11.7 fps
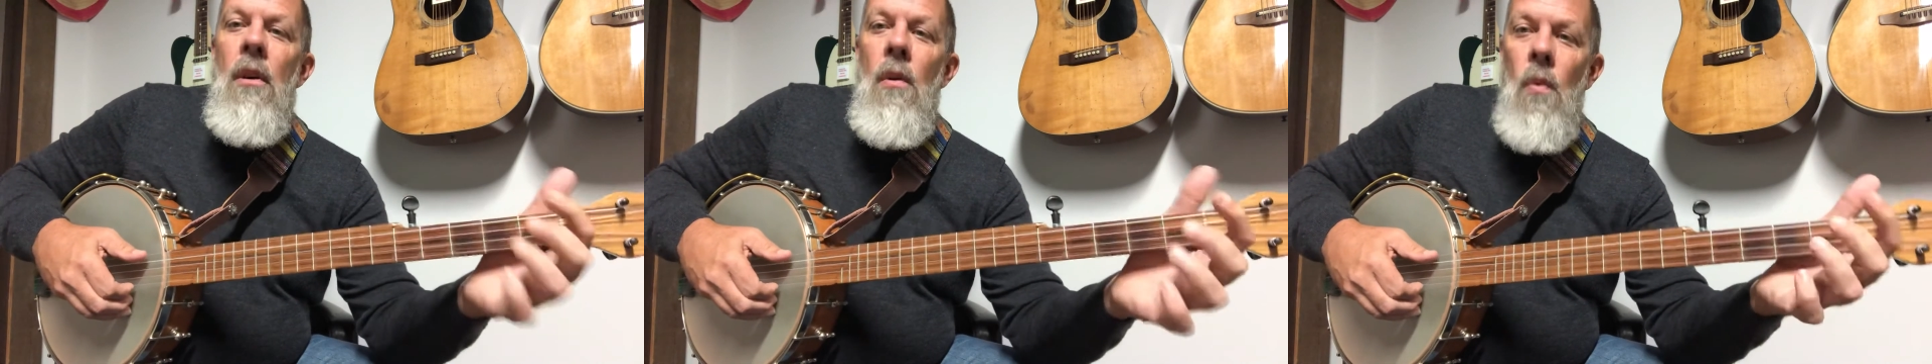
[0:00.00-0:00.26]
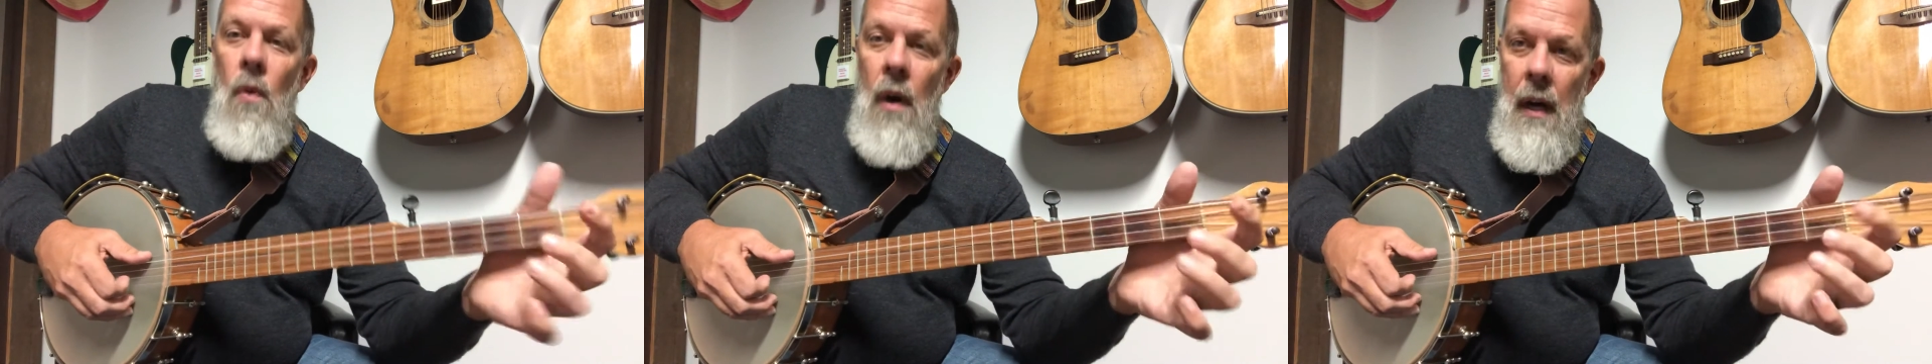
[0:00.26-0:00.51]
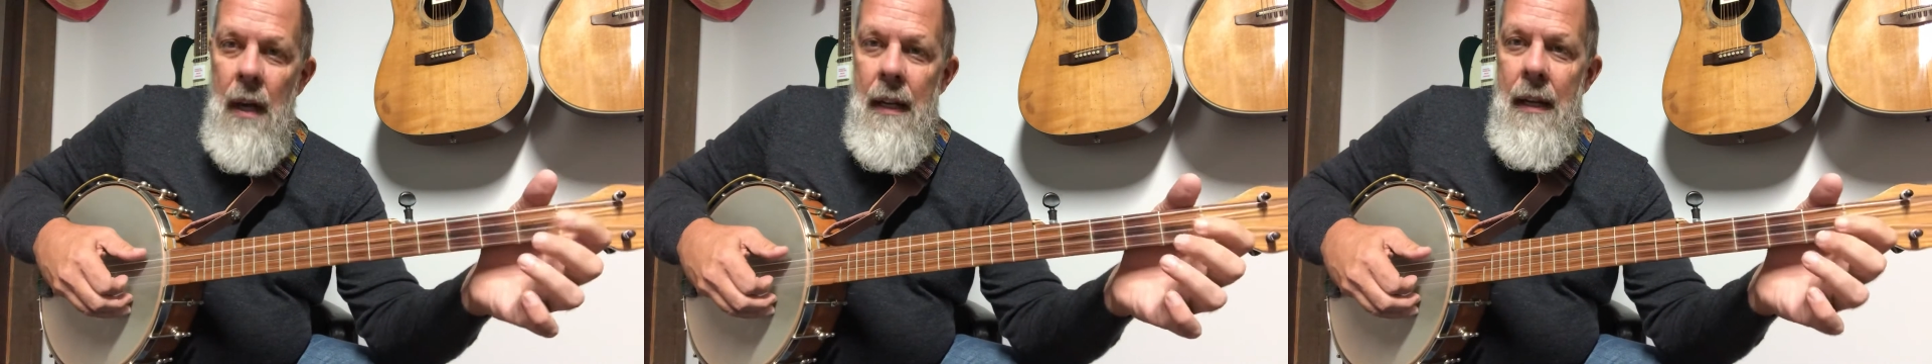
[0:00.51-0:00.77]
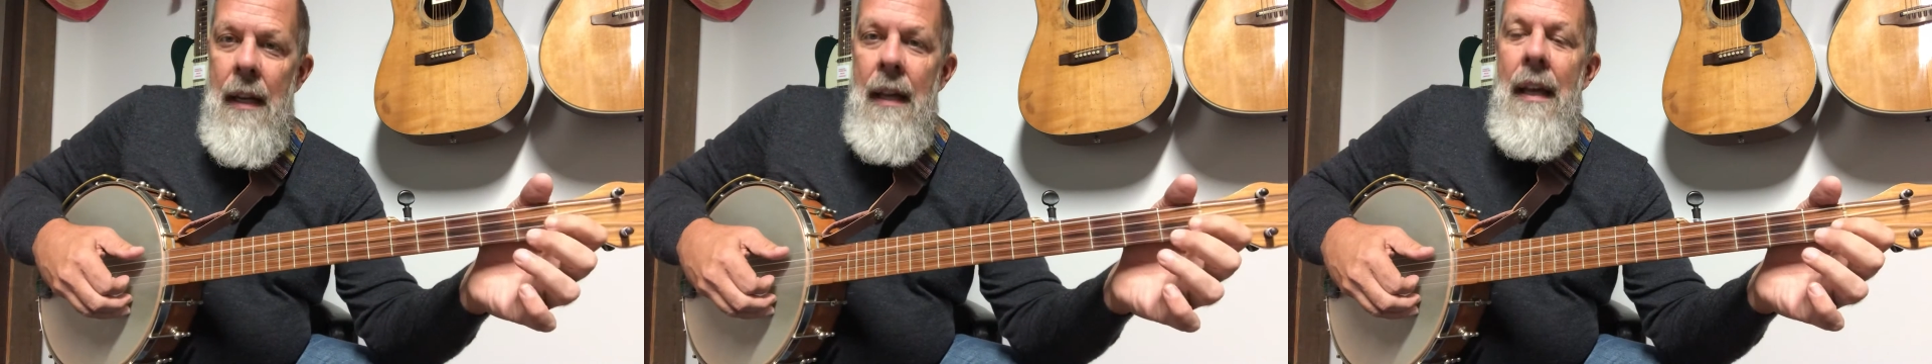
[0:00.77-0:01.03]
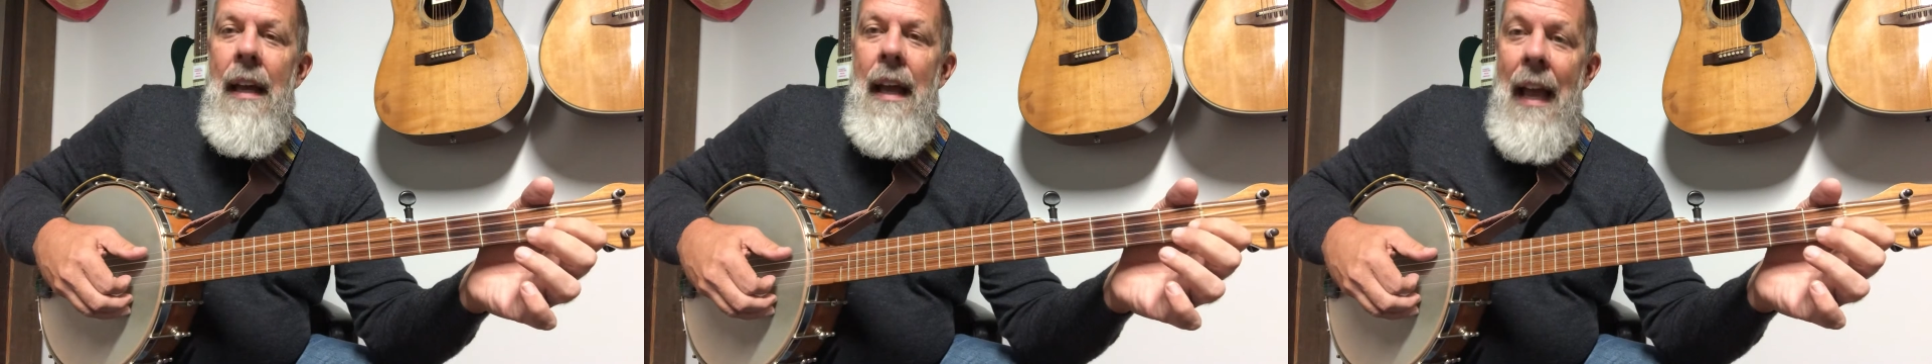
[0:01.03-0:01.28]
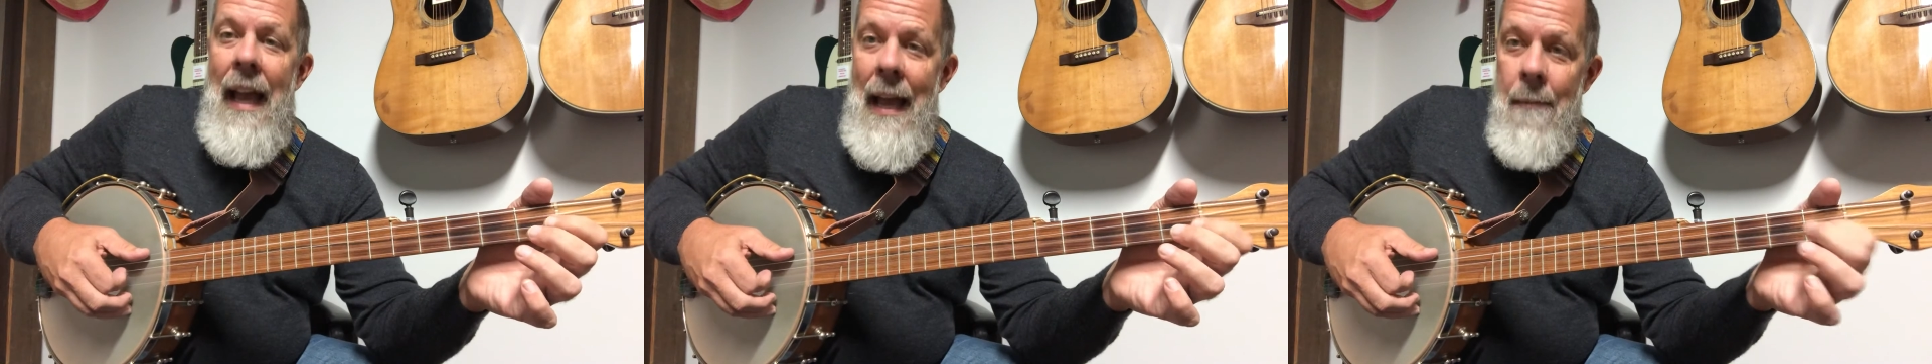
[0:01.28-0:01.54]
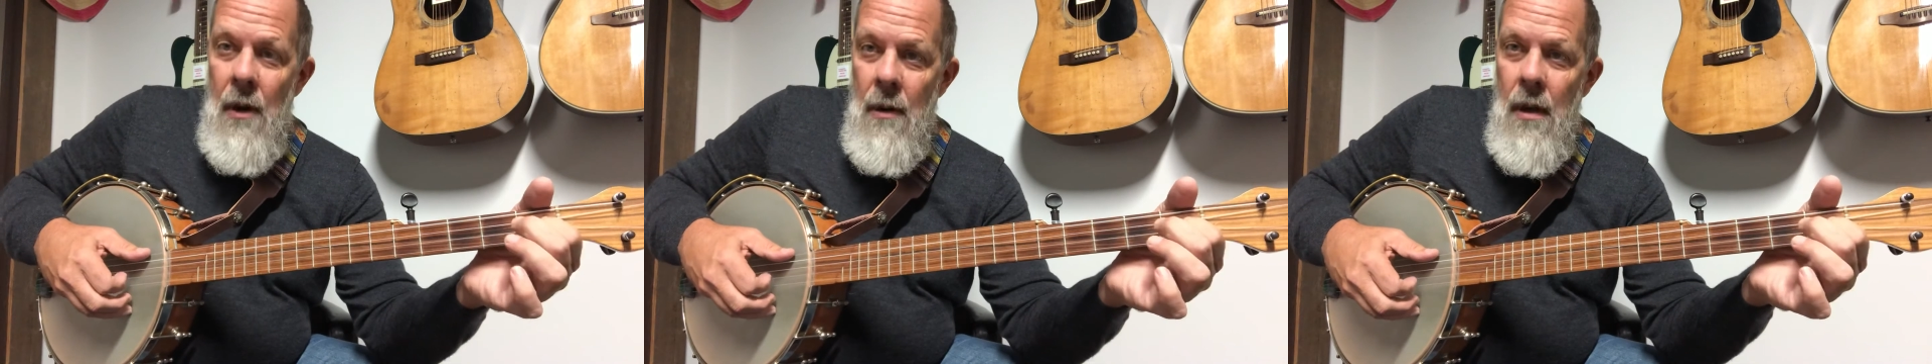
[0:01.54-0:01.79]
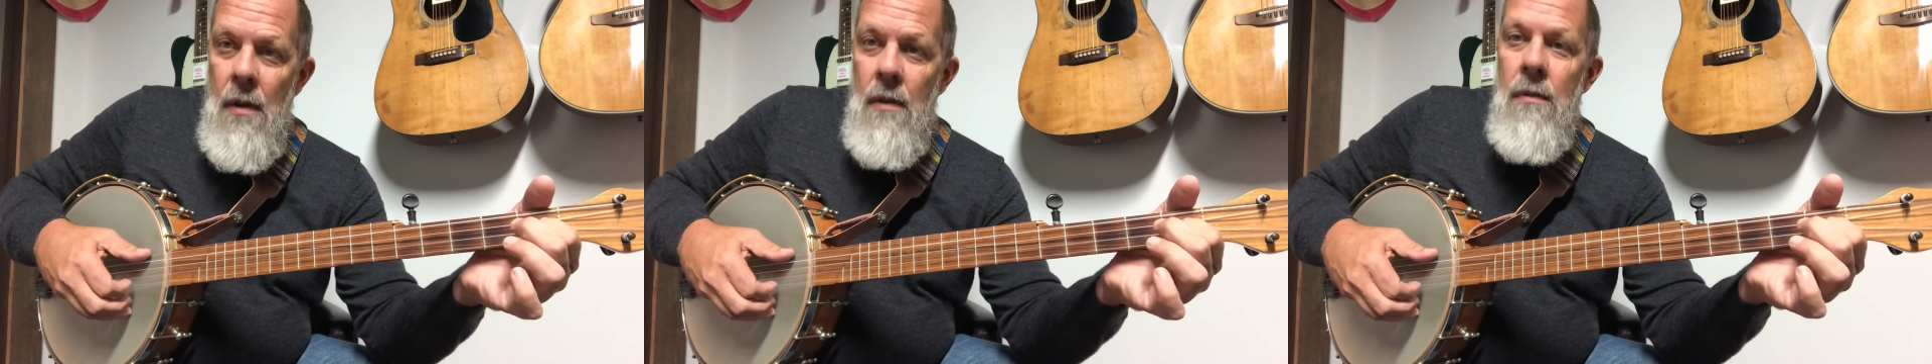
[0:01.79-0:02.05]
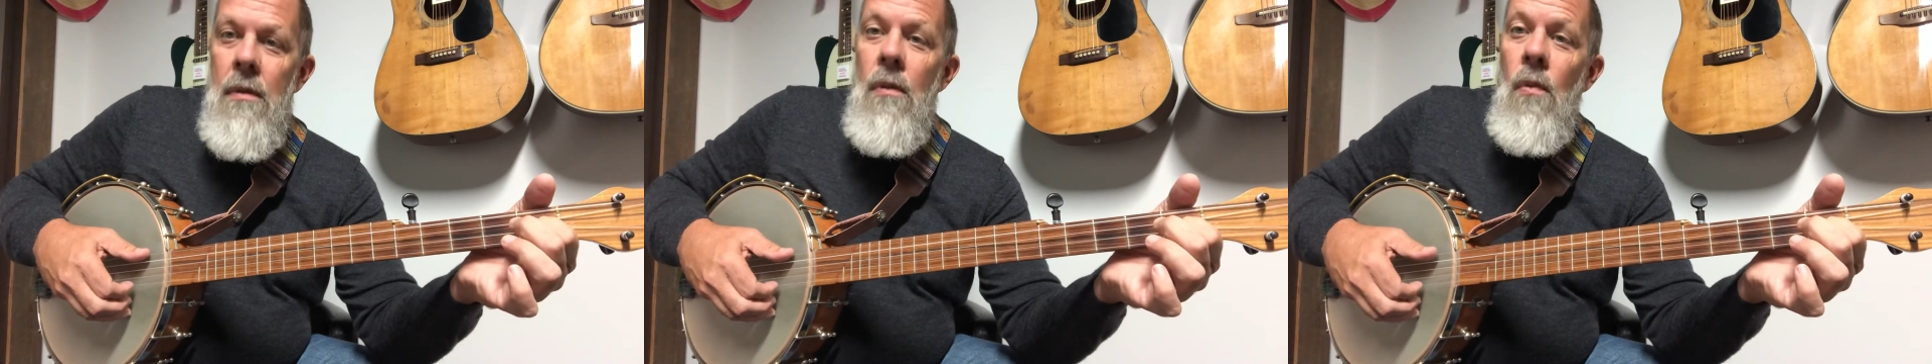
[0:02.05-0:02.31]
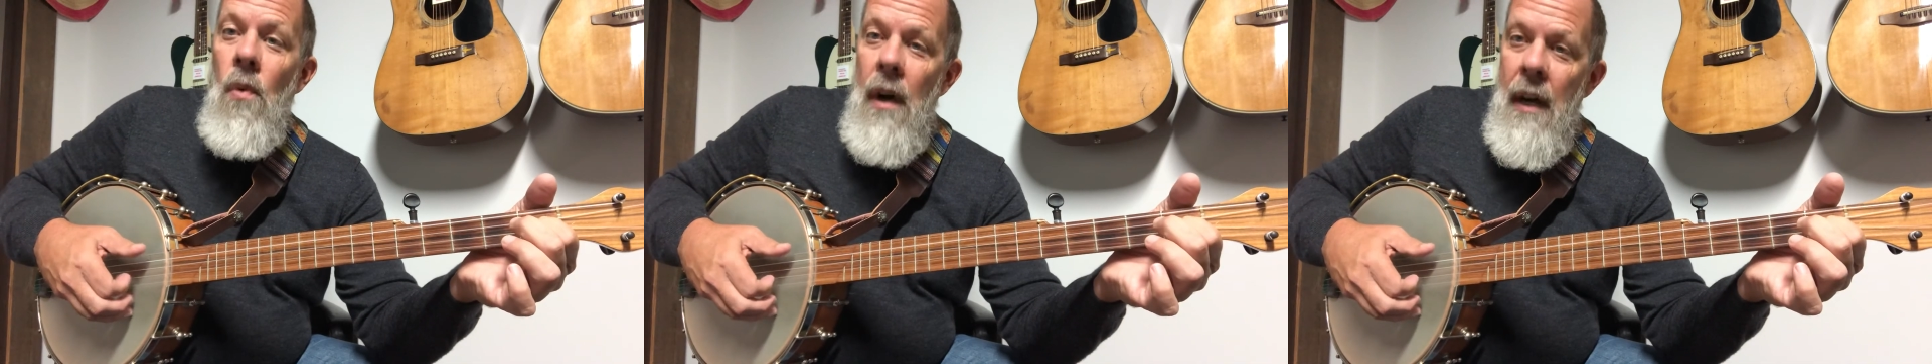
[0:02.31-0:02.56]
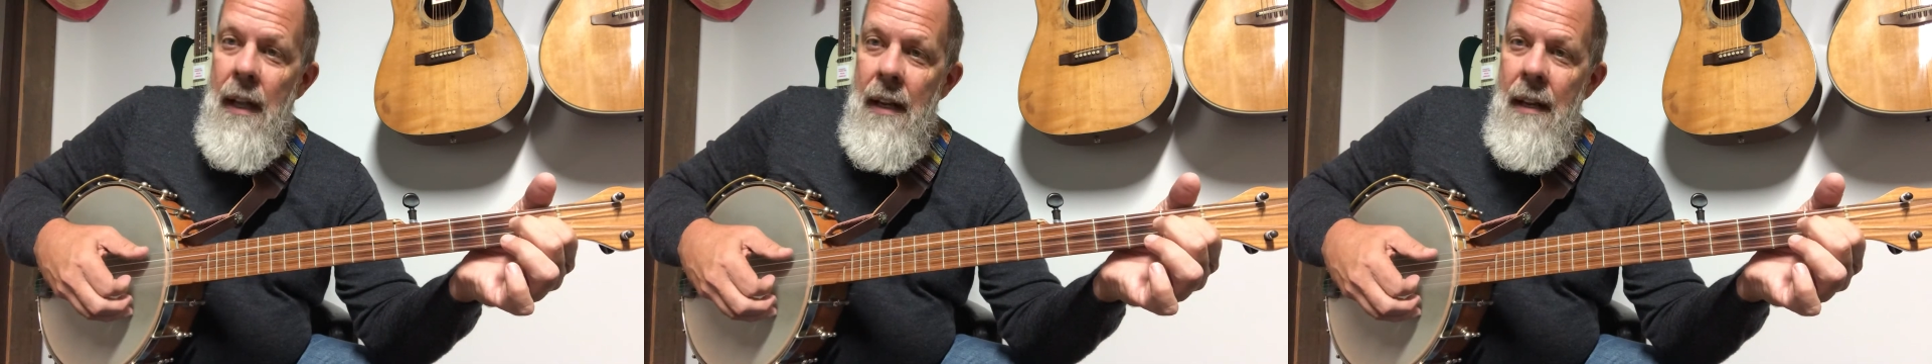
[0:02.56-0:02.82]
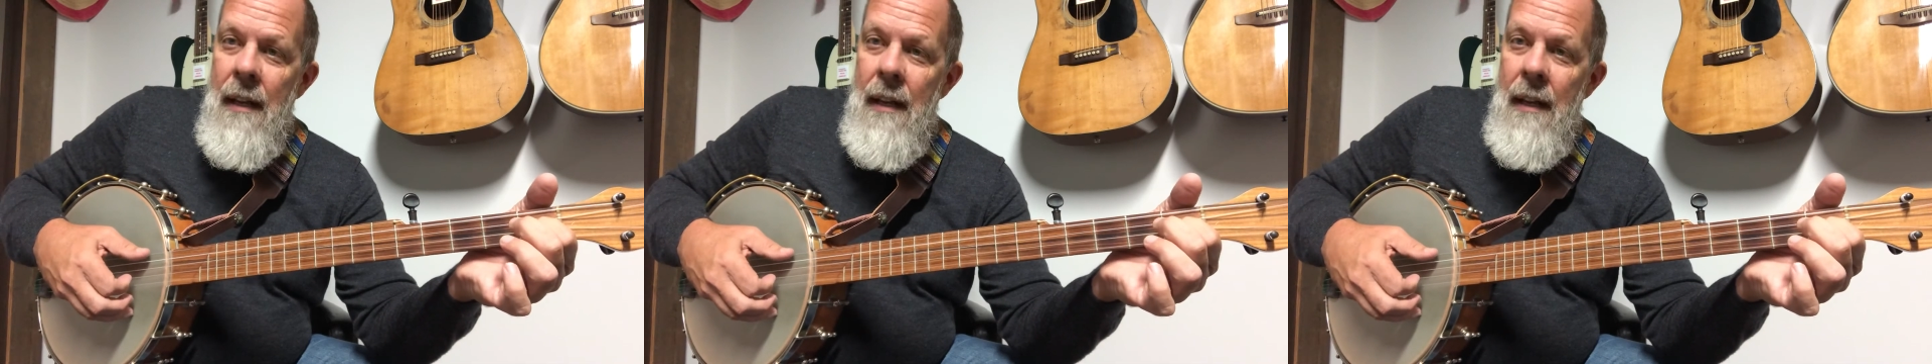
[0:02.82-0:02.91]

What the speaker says: 1, hammer on, 1,